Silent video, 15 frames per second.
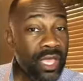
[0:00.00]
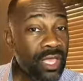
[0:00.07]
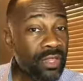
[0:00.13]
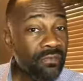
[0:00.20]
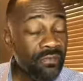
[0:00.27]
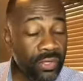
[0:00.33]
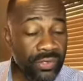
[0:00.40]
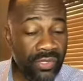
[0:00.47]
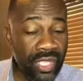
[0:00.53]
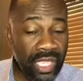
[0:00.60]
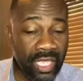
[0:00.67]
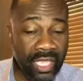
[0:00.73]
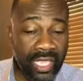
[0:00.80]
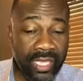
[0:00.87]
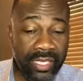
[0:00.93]
First
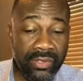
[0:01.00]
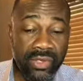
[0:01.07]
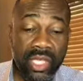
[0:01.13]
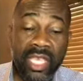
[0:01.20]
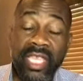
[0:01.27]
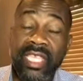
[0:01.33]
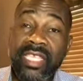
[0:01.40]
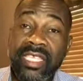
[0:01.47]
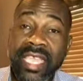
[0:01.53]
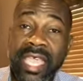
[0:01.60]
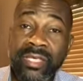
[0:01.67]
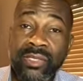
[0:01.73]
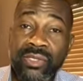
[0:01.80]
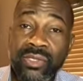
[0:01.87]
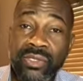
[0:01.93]
thing is,
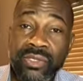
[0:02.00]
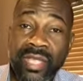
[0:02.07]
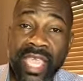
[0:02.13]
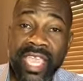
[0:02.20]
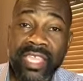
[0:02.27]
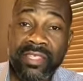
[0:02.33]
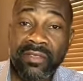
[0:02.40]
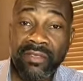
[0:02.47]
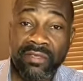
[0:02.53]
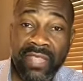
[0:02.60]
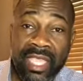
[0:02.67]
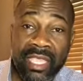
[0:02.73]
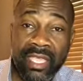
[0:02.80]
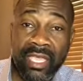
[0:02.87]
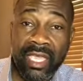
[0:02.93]
yesterday's
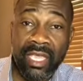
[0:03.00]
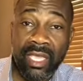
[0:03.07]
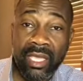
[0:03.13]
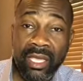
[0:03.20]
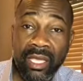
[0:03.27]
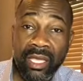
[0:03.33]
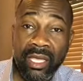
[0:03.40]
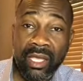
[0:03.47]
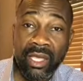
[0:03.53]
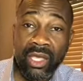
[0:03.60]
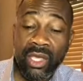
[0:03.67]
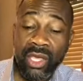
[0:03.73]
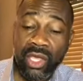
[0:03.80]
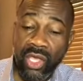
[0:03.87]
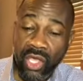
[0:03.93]
thinking
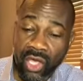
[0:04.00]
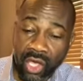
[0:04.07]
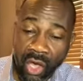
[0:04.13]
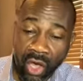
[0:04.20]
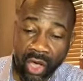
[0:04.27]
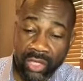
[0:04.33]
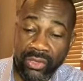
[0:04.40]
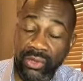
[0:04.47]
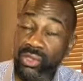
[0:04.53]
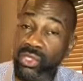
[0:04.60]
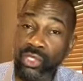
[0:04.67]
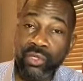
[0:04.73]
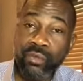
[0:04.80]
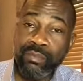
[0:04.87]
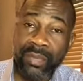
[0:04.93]
costs
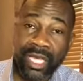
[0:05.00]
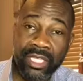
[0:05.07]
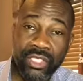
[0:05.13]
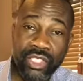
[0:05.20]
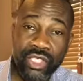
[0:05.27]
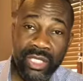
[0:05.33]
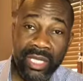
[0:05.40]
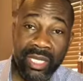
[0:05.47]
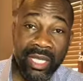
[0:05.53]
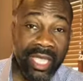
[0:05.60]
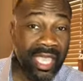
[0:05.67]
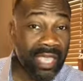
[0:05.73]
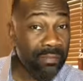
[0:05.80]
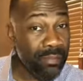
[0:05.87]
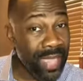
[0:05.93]
too much
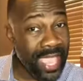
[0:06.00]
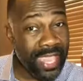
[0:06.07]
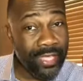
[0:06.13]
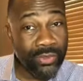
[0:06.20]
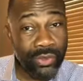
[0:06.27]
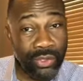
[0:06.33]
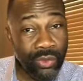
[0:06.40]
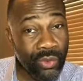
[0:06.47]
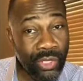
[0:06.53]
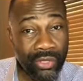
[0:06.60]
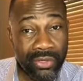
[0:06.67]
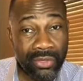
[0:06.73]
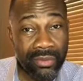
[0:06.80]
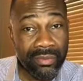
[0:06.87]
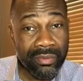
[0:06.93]
and pays too
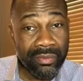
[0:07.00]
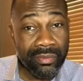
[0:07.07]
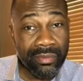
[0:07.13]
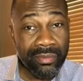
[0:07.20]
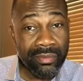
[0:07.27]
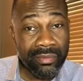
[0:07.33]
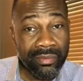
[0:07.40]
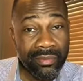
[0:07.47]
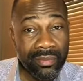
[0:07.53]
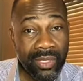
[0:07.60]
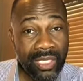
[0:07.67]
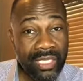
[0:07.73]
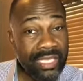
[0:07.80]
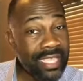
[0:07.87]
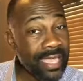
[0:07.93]
little.
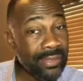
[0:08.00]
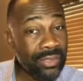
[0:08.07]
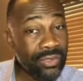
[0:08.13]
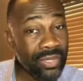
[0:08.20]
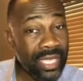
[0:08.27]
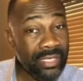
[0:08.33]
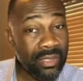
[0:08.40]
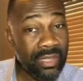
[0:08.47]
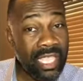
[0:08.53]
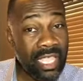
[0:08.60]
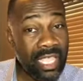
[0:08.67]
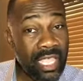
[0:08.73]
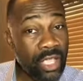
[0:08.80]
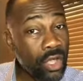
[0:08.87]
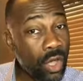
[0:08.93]
Yesterday's
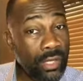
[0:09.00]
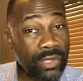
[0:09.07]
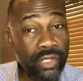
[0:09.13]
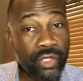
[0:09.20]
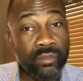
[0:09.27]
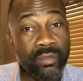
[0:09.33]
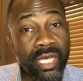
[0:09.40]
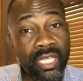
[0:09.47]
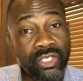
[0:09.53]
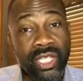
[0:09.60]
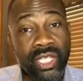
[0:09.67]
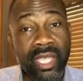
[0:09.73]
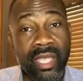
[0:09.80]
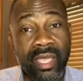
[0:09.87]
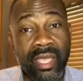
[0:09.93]
thinking costs too much
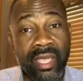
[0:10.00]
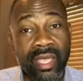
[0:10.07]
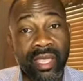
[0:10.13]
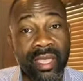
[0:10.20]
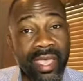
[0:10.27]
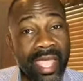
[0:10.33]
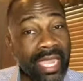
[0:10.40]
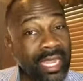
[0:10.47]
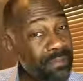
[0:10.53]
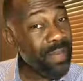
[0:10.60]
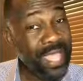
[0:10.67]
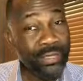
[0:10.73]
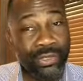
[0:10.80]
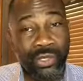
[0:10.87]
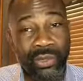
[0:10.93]
and
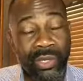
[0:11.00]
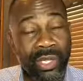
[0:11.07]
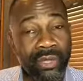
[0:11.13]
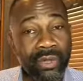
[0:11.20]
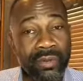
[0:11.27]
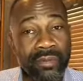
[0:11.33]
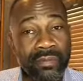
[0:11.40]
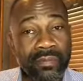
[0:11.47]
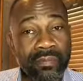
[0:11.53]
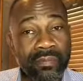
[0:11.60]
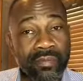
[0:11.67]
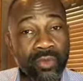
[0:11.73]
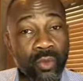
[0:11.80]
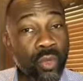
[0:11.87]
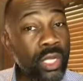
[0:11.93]
pays too little.
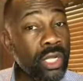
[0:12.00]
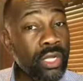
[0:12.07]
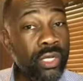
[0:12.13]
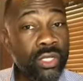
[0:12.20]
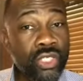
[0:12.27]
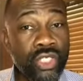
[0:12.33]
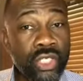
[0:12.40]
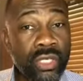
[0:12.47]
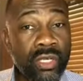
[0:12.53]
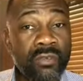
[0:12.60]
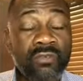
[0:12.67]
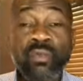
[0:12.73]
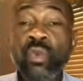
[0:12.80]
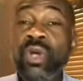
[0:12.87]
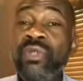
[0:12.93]
Woulda, coulda, shoulda
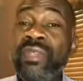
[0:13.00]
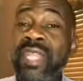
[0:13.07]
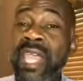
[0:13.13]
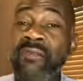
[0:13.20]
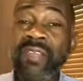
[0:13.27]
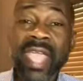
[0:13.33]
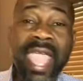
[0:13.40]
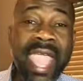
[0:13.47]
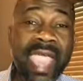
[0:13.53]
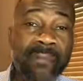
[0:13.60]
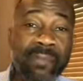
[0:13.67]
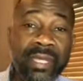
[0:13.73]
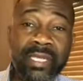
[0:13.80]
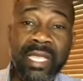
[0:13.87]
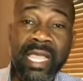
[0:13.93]
will never
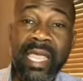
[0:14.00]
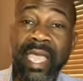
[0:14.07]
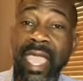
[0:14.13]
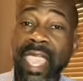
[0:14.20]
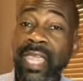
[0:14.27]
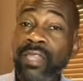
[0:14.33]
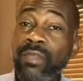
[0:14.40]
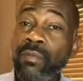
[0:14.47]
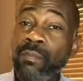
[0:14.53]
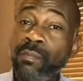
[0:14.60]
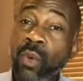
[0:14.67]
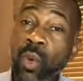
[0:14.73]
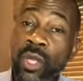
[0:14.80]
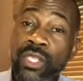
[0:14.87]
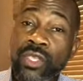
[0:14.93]
happen. And the
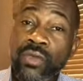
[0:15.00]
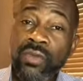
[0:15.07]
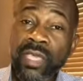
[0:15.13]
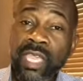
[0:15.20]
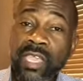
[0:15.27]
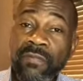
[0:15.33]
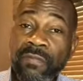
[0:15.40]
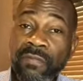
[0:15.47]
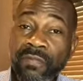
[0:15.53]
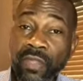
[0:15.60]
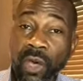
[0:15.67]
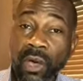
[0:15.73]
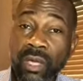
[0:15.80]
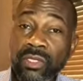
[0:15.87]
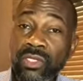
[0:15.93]
more you give
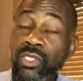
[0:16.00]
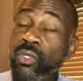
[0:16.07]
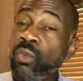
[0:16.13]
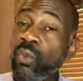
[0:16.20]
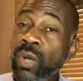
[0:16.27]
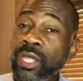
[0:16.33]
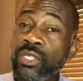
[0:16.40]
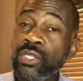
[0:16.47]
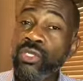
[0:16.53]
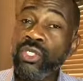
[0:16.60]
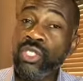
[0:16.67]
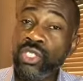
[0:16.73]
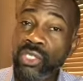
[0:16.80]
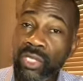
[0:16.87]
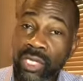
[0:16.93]
thought to what you
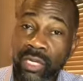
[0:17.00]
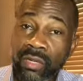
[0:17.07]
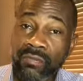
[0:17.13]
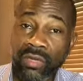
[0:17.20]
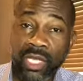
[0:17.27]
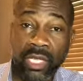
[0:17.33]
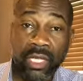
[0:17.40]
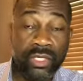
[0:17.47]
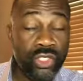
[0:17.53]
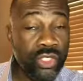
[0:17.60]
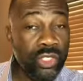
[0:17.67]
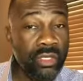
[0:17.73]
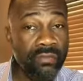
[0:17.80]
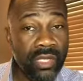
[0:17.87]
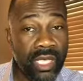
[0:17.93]
should have
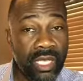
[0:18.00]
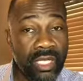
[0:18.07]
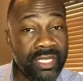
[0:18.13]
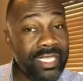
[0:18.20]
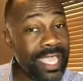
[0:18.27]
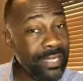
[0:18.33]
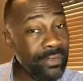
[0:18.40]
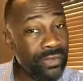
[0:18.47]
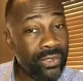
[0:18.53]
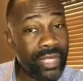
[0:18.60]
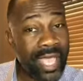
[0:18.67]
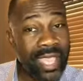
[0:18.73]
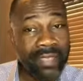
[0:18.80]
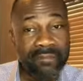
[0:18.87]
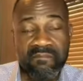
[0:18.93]
done
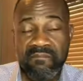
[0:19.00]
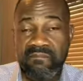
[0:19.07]
yesterday,